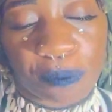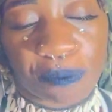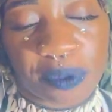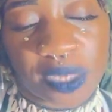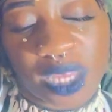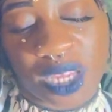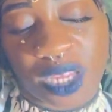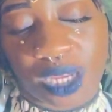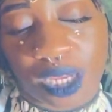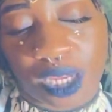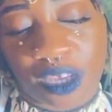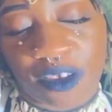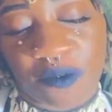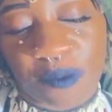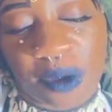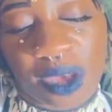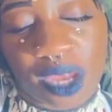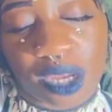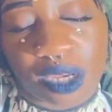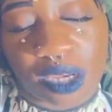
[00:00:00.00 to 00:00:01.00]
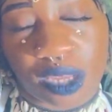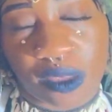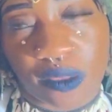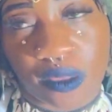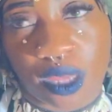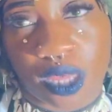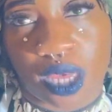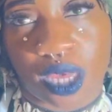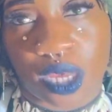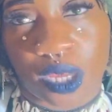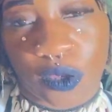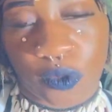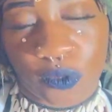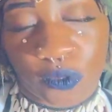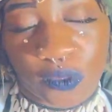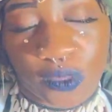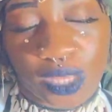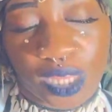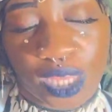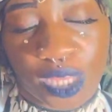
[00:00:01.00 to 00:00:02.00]
being loved by another
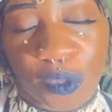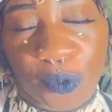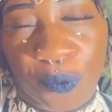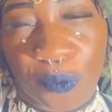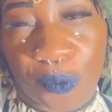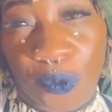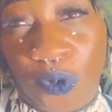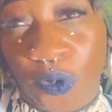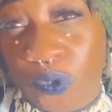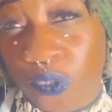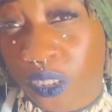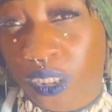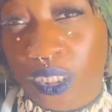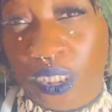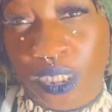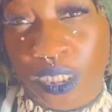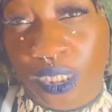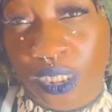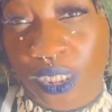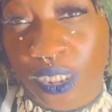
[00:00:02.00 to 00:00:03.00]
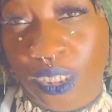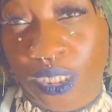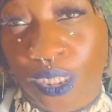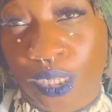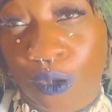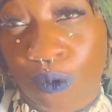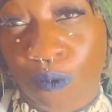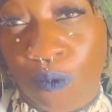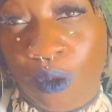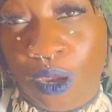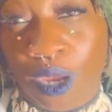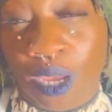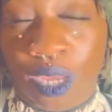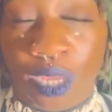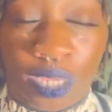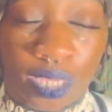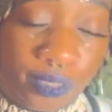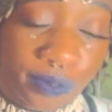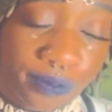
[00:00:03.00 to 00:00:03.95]
healthy person. All right.